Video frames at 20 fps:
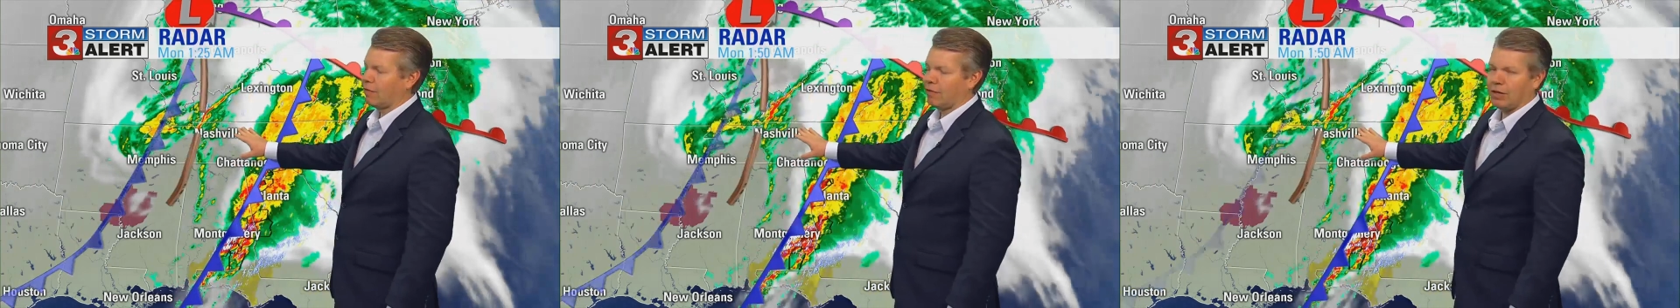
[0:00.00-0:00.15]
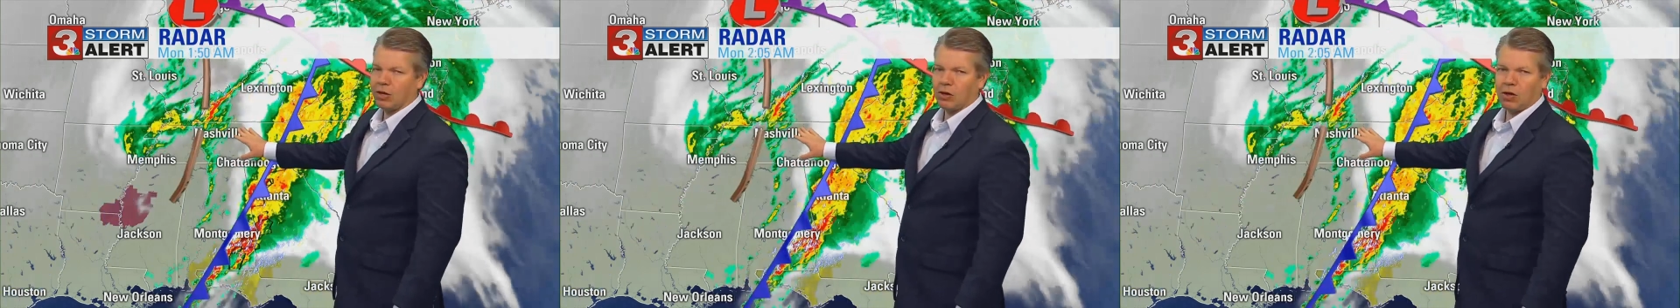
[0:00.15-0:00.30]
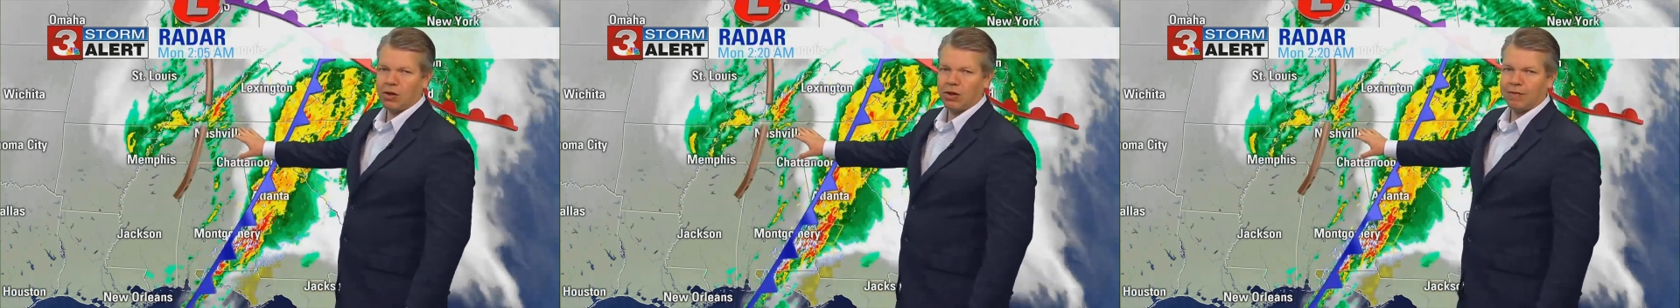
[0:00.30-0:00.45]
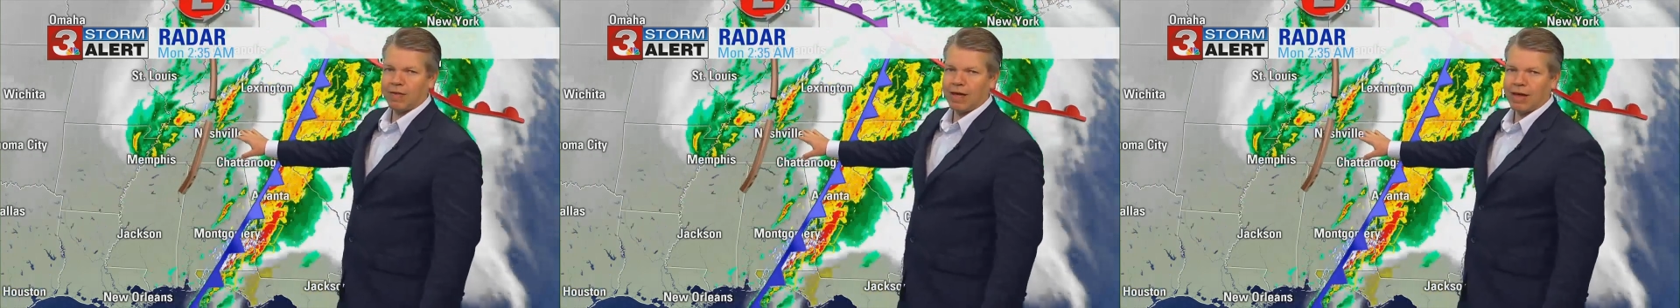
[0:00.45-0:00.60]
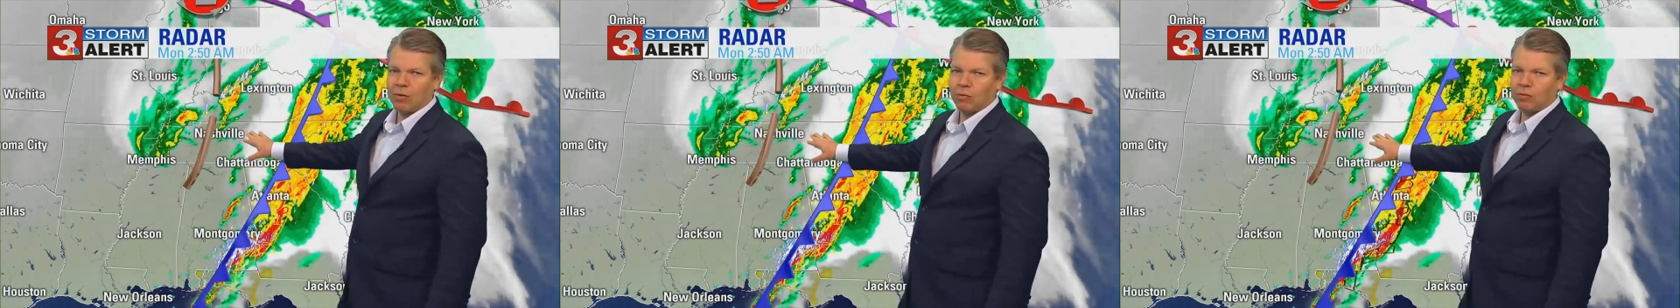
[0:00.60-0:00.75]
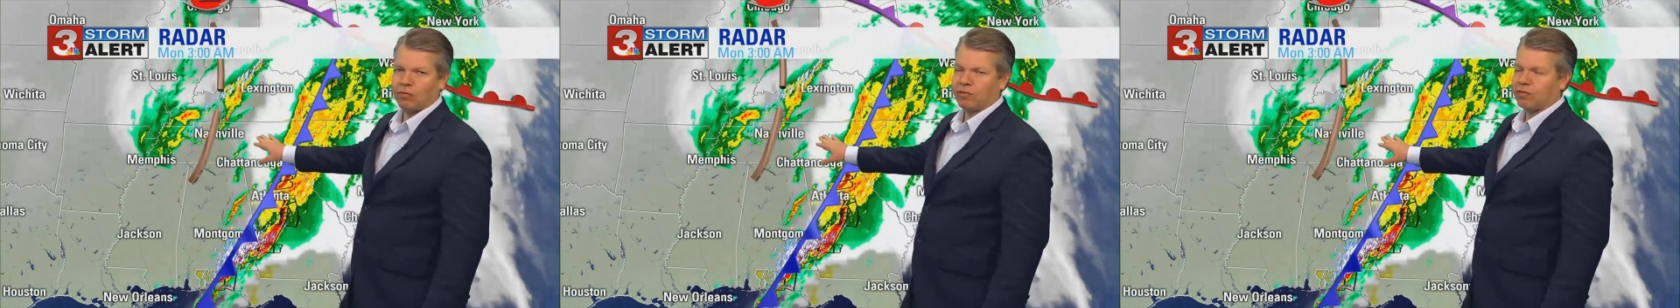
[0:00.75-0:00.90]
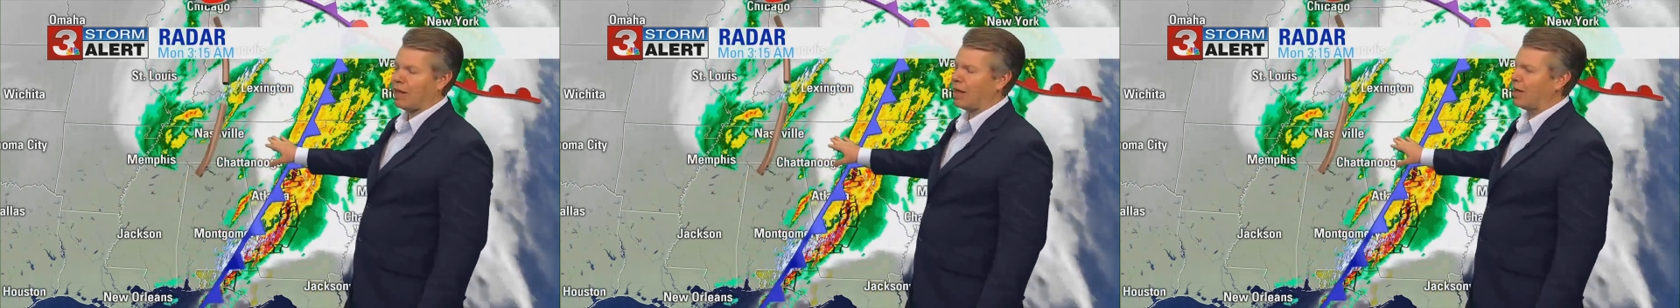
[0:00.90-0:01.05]
I think all of that
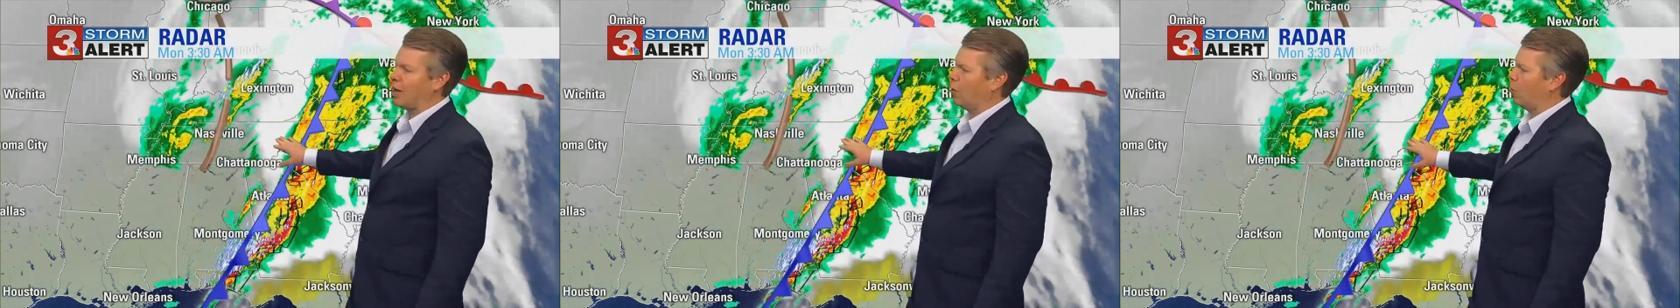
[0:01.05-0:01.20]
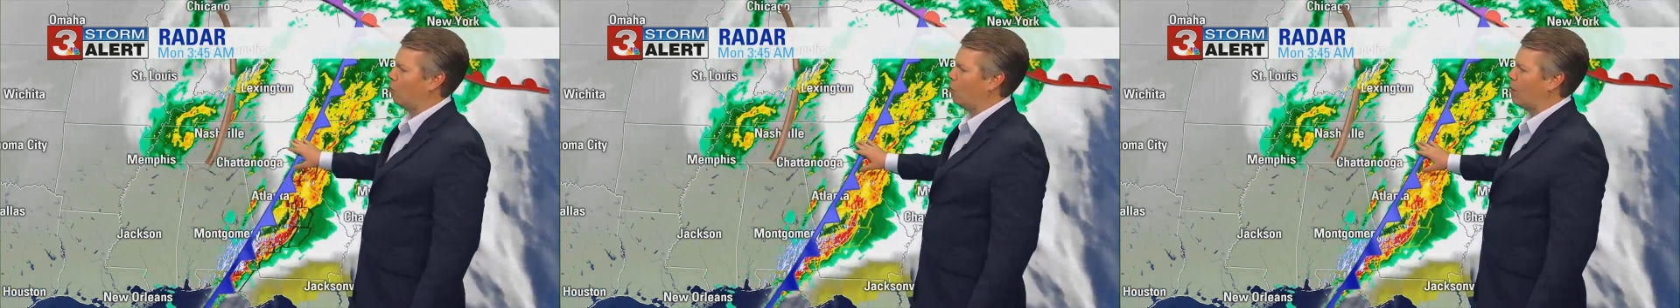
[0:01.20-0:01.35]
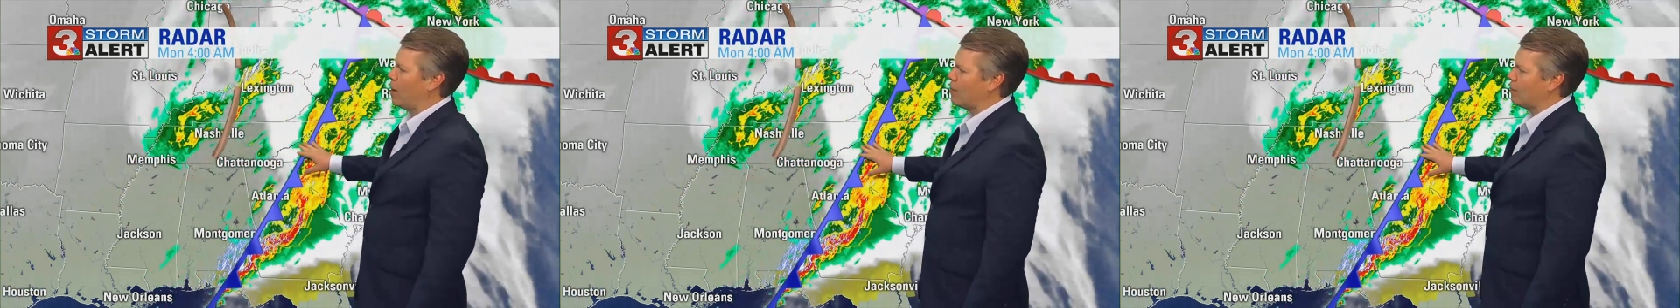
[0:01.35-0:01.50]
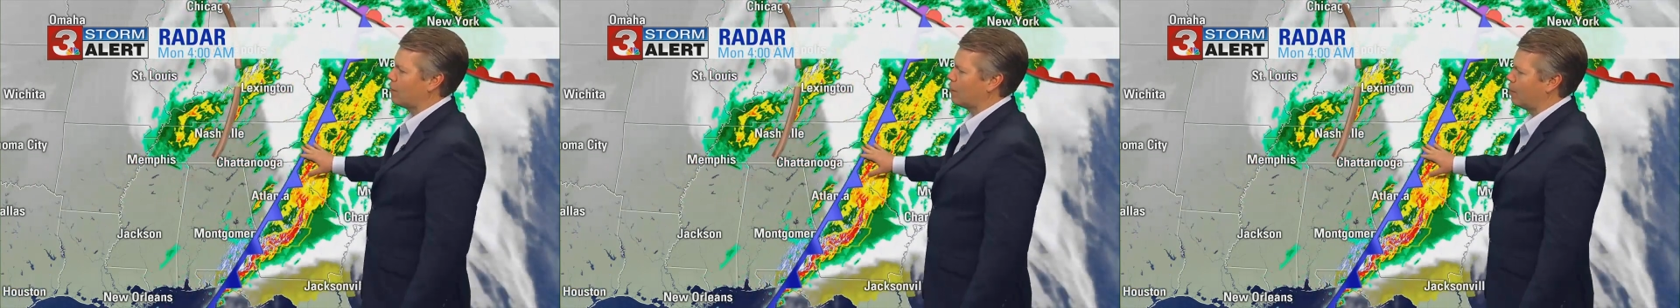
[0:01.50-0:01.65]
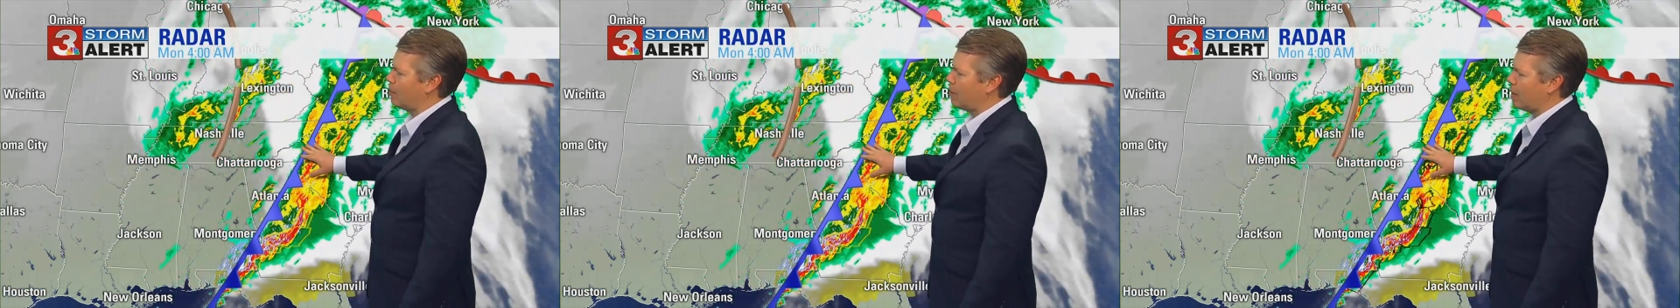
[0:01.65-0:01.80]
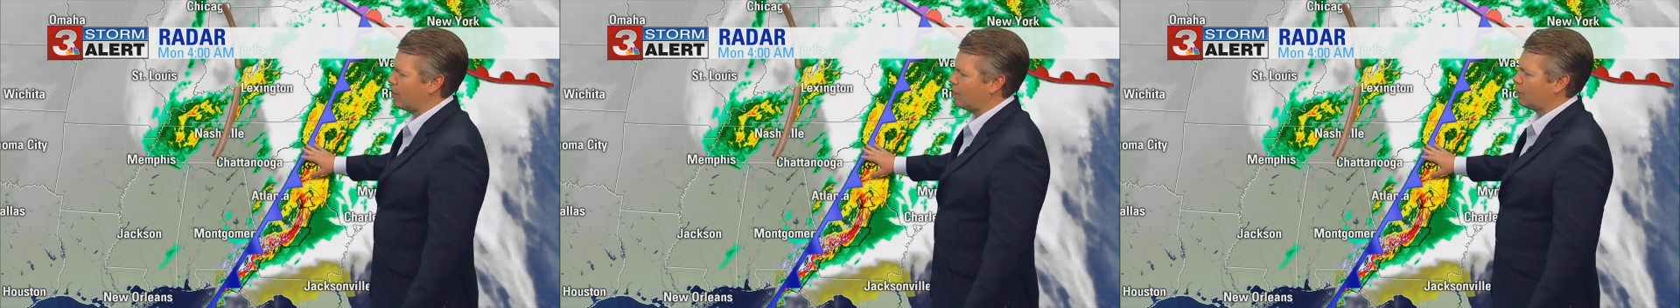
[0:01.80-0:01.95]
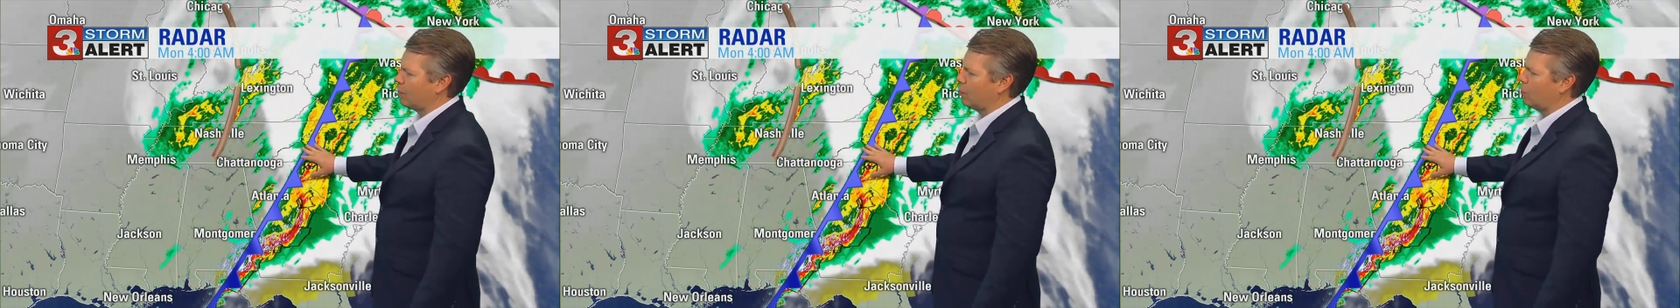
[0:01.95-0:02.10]
will stay away from
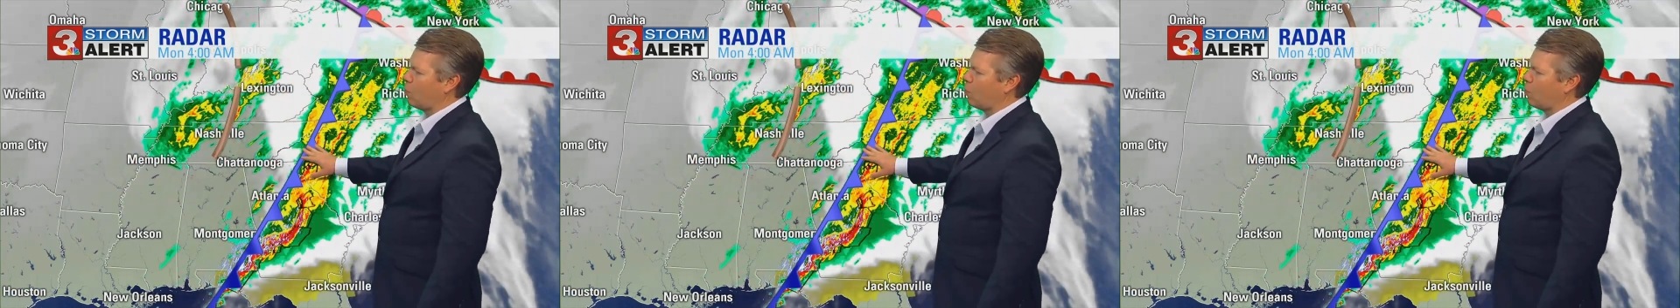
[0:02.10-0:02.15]
us and